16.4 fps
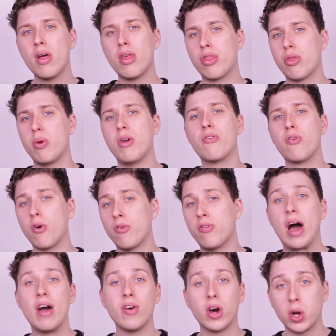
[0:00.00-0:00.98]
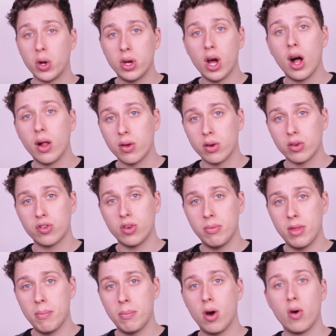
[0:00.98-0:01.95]
$400, $500
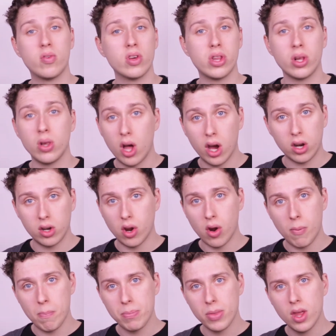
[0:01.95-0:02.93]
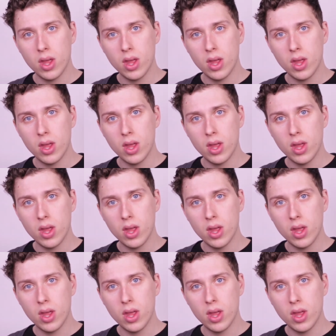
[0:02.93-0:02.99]
from them over the long term.